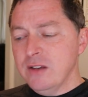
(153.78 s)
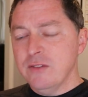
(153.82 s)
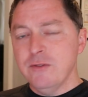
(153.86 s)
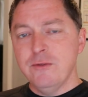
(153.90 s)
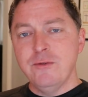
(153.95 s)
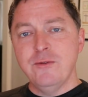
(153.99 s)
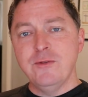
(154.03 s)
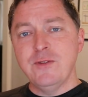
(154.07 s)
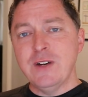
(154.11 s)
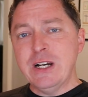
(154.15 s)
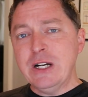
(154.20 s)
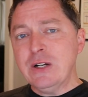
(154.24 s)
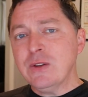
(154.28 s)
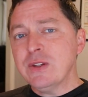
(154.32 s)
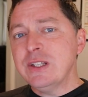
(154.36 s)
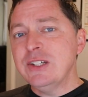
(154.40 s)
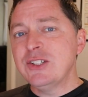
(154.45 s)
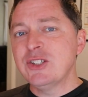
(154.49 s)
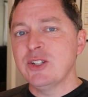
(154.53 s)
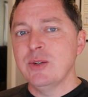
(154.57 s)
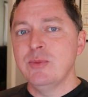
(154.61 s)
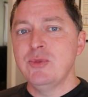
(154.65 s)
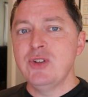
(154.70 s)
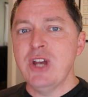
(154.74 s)
fairly
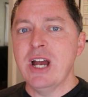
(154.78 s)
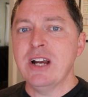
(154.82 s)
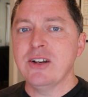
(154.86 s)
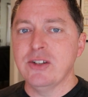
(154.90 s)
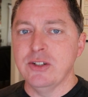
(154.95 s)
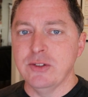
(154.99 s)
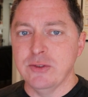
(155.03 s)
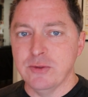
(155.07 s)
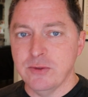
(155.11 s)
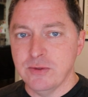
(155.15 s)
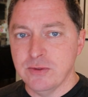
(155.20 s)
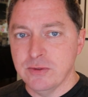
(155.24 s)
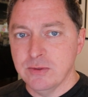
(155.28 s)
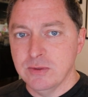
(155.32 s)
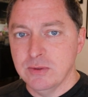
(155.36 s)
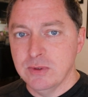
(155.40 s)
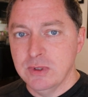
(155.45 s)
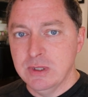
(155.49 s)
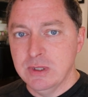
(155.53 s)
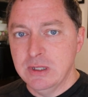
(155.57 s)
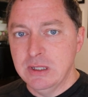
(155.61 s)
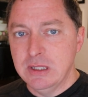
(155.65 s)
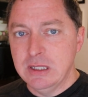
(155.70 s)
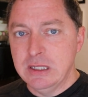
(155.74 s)
subjective.
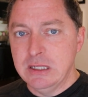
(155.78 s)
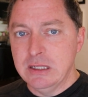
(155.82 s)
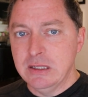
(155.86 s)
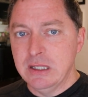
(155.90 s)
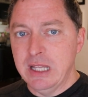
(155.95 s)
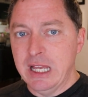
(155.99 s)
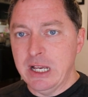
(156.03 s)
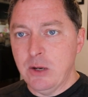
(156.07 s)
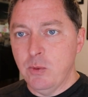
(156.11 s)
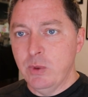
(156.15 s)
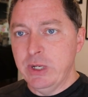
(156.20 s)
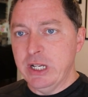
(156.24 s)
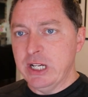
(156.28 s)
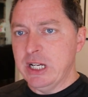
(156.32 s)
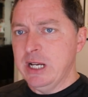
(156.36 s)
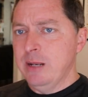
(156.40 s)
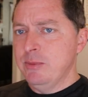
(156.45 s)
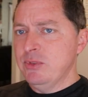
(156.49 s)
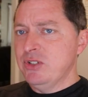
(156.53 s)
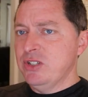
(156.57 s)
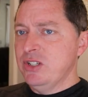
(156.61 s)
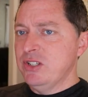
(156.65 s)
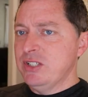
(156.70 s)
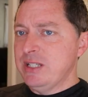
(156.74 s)
Like when it
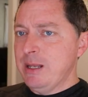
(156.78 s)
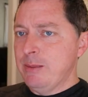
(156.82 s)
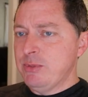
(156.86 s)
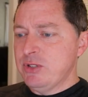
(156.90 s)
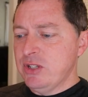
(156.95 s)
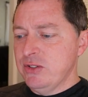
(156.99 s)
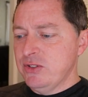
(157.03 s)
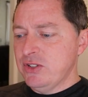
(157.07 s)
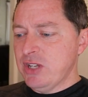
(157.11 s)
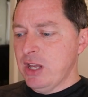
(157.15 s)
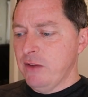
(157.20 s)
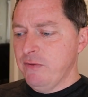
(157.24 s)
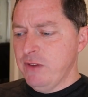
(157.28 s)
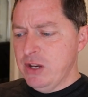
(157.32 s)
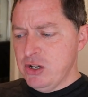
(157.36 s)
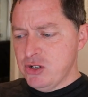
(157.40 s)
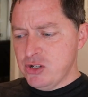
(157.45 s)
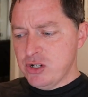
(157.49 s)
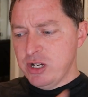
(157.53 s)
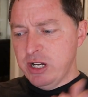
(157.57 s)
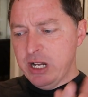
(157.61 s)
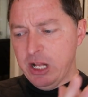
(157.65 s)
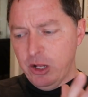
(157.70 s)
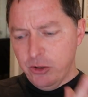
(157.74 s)
comes to steps of
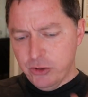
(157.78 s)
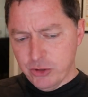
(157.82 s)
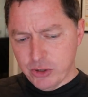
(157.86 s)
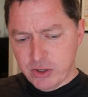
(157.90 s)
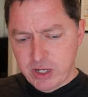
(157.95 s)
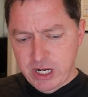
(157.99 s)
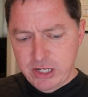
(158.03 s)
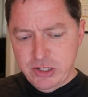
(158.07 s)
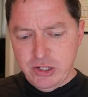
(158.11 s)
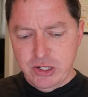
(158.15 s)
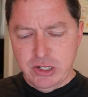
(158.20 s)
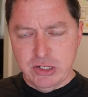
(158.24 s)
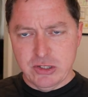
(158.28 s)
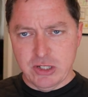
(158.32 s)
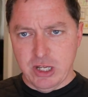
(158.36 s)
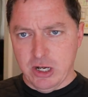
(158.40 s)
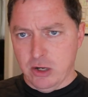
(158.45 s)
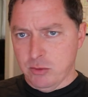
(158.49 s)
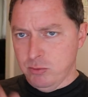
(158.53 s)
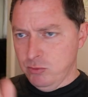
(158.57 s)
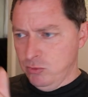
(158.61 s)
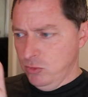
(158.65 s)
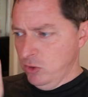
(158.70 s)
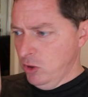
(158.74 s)
salvation and elder criteria, it's like,
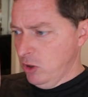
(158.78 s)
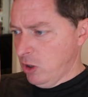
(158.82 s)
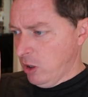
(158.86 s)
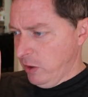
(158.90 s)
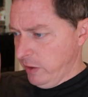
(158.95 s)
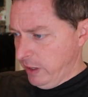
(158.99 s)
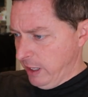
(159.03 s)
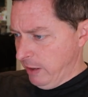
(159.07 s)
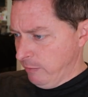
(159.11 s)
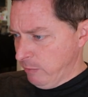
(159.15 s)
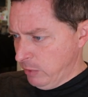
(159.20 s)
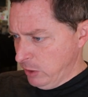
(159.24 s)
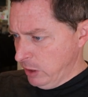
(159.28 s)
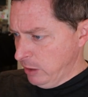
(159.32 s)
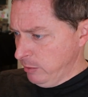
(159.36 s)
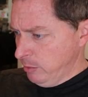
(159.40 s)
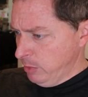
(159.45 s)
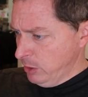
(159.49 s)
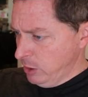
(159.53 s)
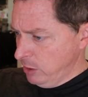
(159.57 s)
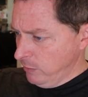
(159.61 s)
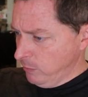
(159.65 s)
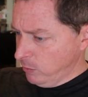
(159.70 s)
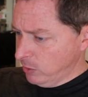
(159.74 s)
have they
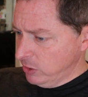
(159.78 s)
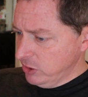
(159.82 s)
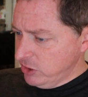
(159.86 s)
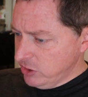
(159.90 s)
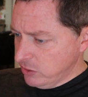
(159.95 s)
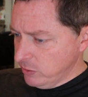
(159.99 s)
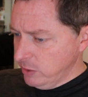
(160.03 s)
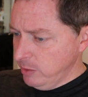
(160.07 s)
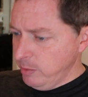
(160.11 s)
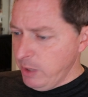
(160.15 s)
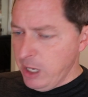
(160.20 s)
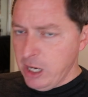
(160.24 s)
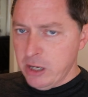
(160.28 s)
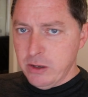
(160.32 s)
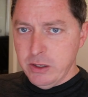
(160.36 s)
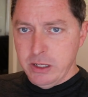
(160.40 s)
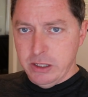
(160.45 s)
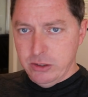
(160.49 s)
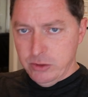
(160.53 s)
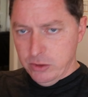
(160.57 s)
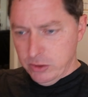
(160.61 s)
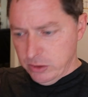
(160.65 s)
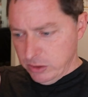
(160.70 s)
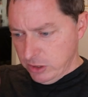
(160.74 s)
been divorced and
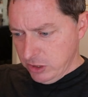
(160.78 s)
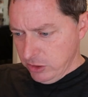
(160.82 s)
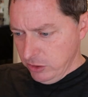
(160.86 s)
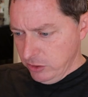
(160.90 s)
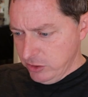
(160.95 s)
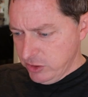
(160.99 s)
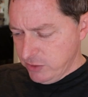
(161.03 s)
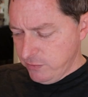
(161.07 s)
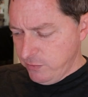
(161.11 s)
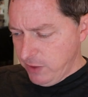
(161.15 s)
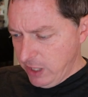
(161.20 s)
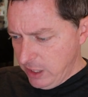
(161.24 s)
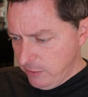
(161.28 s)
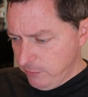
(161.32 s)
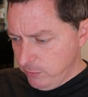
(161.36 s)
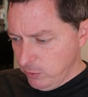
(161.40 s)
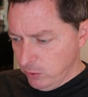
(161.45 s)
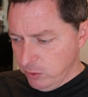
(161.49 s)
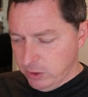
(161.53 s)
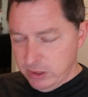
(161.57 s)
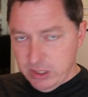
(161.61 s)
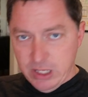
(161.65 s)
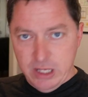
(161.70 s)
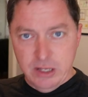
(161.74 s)
remarried? Are their kids
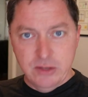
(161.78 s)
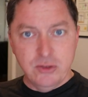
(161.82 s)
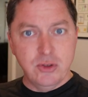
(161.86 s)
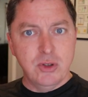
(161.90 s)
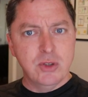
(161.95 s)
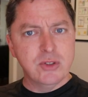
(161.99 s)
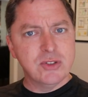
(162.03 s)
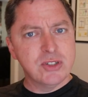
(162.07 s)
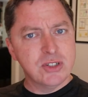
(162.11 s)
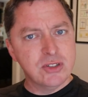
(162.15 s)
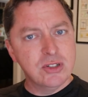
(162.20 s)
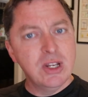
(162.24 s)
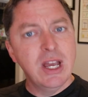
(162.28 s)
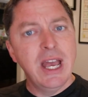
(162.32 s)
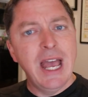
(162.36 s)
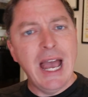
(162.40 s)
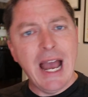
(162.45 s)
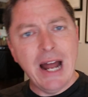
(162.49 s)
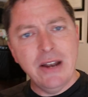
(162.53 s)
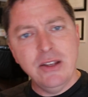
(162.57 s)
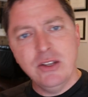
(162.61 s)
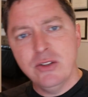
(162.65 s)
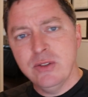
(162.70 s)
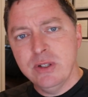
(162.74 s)
faithful?
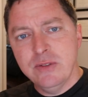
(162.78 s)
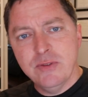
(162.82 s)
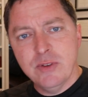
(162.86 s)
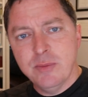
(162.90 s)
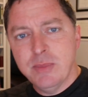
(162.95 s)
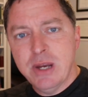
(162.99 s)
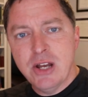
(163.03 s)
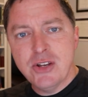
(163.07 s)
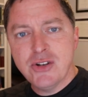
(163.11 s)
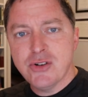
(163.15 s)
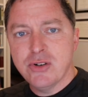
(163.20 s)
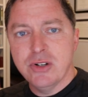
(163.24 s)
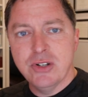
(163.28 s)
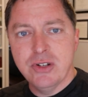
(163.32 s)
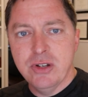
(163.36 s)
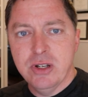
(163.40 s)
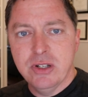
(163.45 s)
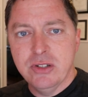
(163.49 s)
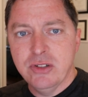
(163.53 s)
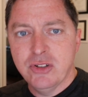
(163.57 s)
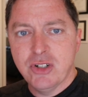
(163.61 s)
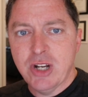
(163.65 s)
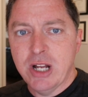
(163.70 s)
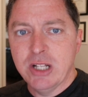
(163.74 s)
How do you even measure a
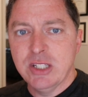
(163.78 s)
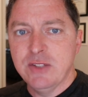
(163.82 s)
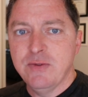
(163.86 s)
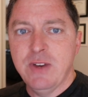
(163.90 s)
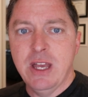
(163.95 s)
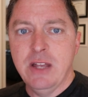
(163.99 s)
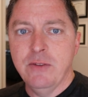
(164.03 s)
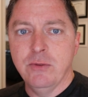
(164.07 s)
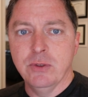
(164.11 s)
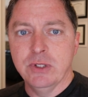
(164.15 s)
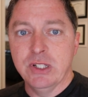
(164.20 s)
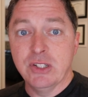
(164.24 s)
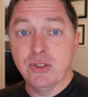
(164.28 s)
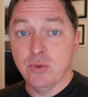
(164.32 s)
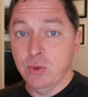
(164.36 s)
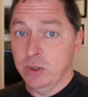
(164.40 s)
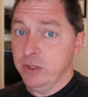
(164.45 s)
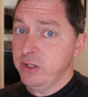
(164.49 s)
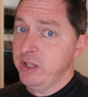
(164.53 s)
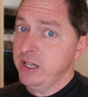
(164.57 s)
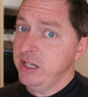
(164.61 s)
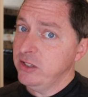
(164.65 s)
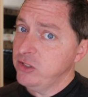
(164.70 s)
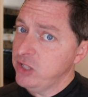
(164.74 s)
child's faithfulness? Well,
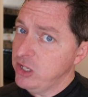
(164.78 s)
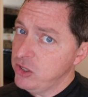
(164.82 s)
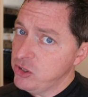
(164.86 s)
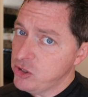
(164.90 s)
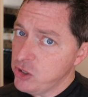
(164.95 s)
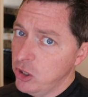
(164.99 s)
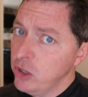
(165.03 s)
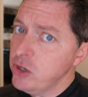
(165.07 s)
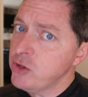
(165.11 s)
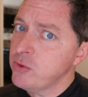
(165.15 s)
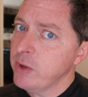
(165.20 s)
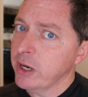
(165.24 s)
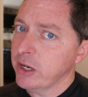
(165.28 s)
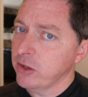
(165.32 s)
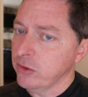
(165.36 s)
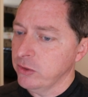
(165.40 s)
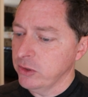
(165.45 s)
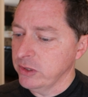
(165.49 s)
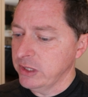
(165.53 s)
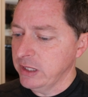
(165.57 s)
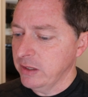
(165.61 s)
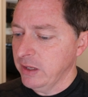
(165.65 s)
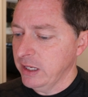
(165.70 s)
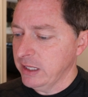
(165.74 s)
do they attend church
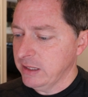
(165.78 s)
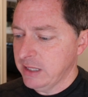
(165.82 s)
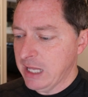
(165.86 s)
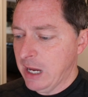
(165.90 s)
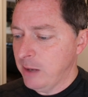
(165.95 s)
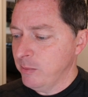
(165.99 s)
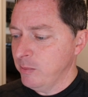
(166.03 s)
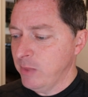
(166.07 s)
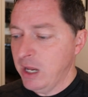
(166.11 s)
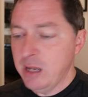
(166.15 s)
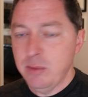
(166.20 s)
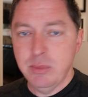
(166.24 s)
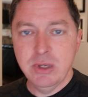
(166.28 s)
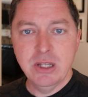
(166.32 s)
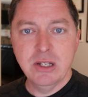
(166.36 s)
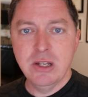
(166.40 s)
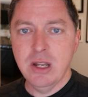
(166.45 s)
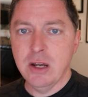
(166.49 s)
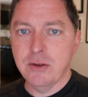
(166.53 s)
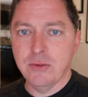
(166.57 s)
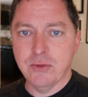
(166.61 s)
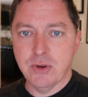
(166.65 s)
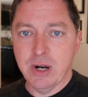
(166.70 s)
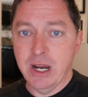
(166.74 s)
regularly? Like that might be
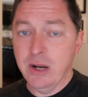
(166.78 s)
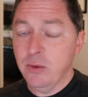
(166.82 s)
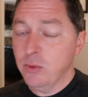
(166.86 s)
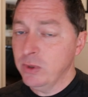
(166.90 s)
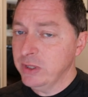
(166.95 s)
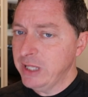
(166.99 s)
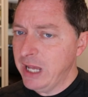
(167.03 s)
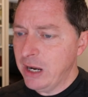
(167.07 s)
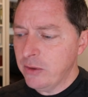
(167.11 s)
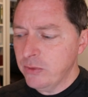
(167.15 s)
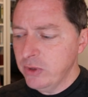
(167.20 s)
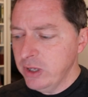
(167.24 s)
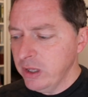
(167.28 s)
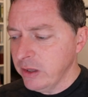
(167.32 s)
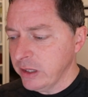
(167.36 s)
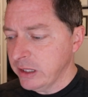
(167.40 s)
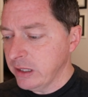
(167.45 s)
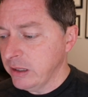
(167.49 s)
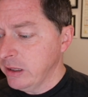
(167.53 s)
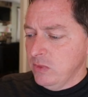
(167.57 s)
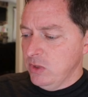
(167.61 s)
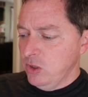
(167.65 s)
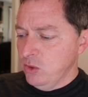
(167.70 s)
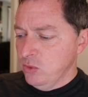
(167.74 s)
enough, right? Well, not
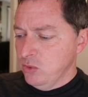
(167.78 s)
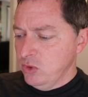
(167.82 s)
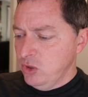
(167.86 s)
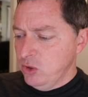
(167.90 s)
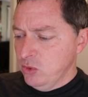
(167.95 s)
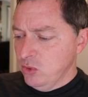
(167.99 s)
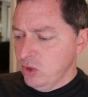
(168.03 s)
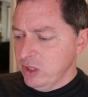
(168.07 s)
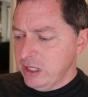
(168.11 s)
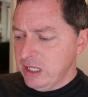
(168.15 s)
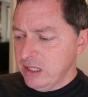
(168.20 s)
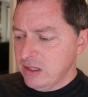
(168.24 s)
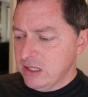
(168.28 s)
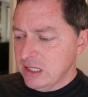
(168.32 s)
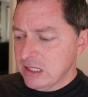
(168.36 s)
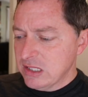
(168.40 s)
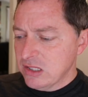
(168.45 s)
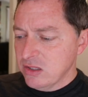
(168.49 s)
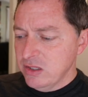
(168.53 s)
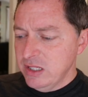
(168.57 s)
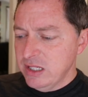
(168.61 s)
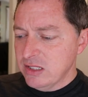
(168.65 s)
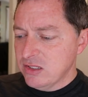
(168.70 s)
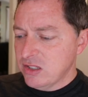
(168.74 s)
really. You look at
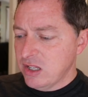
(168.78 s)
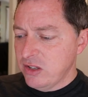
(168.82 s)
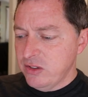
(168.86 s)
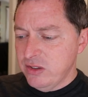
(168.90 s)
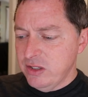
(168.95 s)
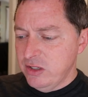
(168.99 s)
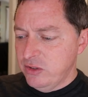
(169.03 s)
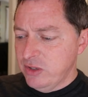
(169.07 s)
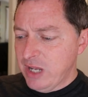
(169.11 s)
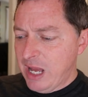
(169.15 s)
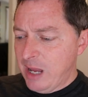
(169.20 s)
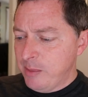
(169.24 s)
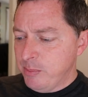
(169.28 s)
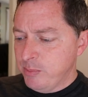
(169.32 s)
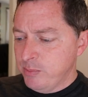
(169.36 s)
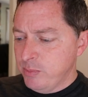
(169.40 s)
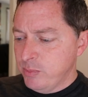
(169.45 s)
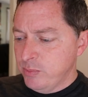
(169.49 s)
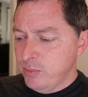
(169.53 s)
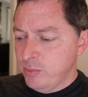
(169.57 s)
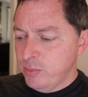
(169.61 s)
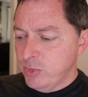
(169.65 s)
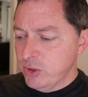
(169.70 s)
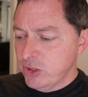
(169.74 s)
this list that they're not
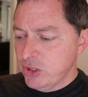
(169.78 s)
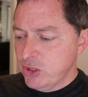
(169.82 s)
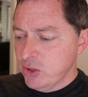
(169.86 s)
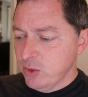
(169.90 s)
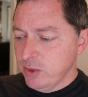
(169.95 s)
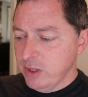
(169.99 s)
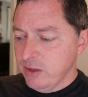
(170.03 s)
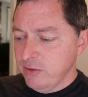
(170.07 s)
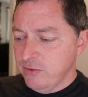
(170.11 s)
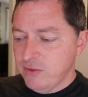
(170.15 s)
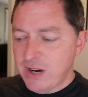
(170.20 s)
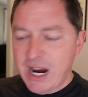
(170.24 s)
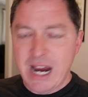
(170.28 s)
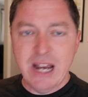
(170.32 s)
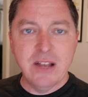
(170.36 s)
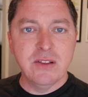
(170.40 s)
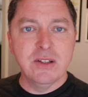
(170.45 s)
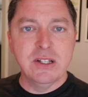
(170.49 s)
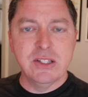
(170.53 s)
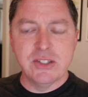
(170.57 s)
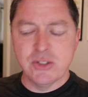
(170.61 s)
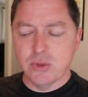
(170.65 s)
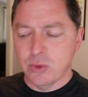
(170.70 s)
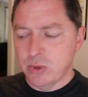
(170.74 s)
pursuing
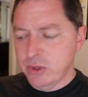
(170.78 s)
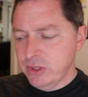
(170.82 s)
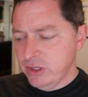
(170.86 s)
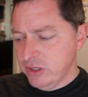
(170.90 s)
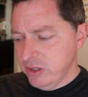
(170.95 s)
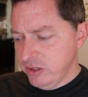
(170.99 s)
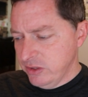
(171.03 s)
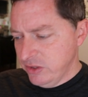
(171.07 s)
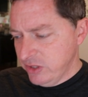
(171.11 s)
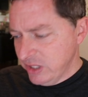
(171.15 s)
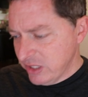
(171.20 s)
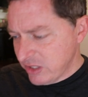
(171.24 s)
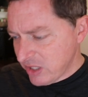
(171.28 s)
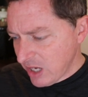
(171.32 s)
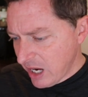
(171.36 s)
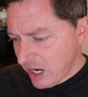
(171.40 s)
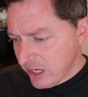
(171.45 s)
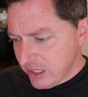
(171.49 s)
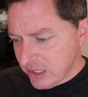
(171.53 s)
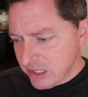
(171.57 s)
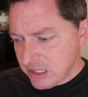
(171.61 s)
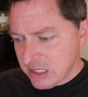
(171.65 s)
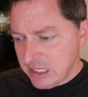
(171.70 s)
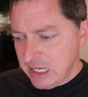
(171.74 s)
violence or
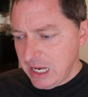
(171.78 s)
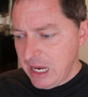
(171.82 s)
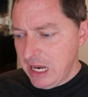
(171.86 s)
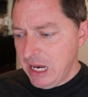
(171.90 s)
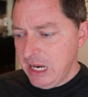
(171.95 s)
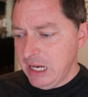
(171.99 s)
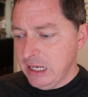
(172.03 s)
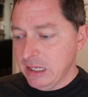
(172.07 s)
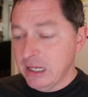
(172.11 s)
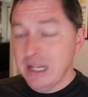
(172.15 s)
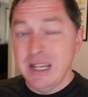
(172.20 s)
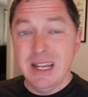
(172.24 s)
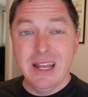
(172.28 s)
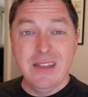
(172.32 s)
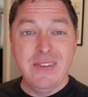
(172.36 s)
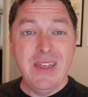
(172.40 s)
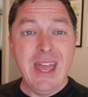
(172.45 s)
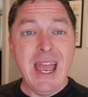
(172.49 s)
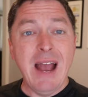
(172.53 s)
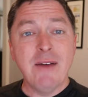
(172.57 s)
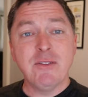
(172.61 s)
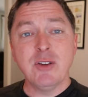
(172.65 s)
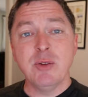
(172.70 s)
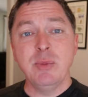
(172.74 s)
dishonest gain.
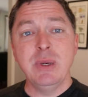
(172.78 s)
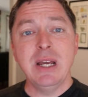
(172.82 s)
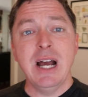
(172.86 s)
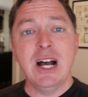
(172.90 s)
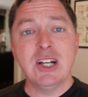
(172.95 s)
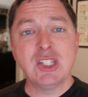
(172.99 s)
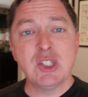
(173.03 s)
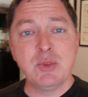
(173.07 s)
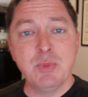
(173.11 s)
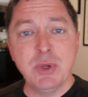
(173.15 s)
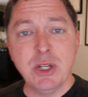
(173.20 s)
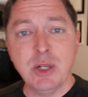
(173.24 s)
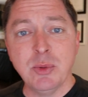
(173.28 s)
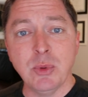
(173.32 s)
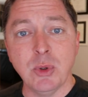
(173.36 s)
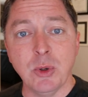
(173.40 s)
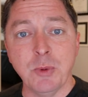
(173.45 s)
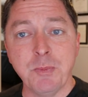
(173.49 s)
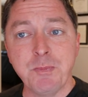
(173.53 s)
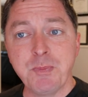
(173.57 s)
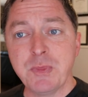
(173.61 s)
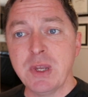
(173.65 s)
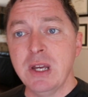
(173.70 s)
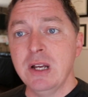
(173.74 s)
They have to be
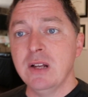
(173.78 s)
hospitable.